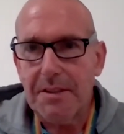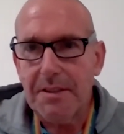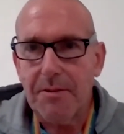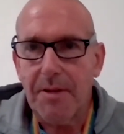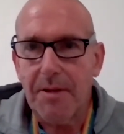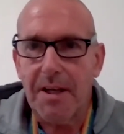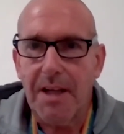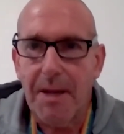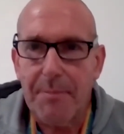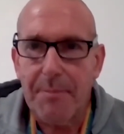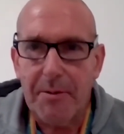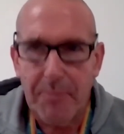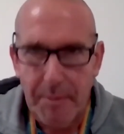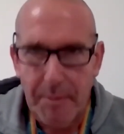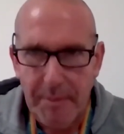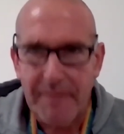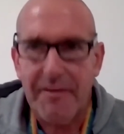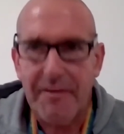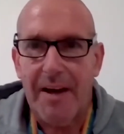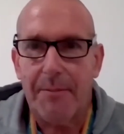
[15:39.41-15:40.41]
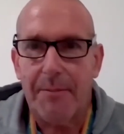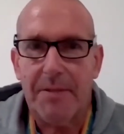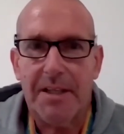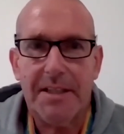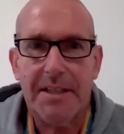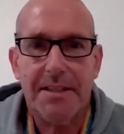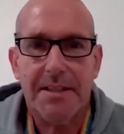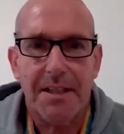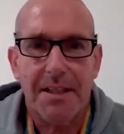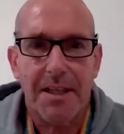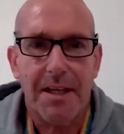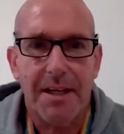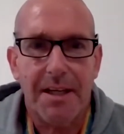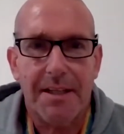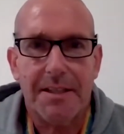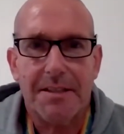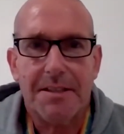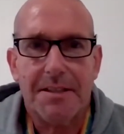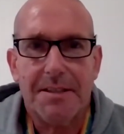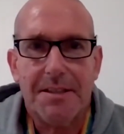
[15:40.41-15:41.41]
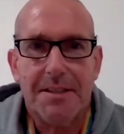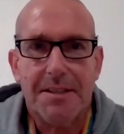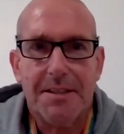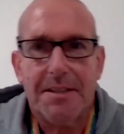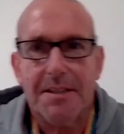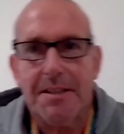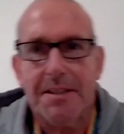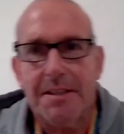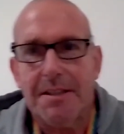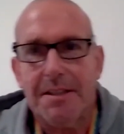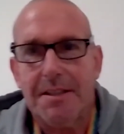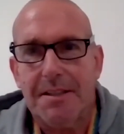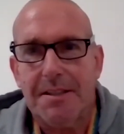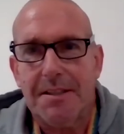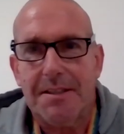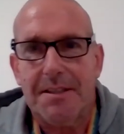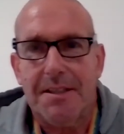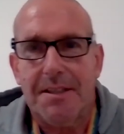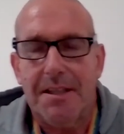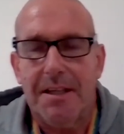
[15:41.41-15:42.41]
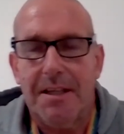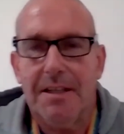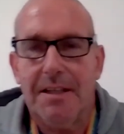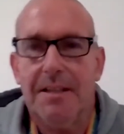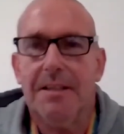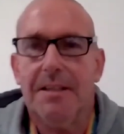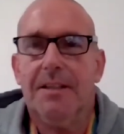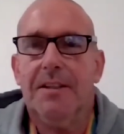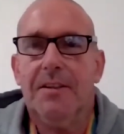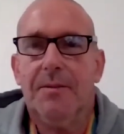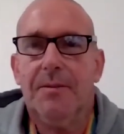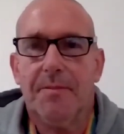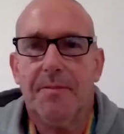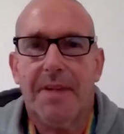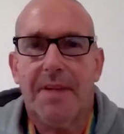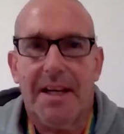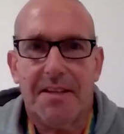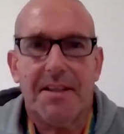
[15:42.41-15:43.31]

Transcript: Well, I like being with my family. I like um, that,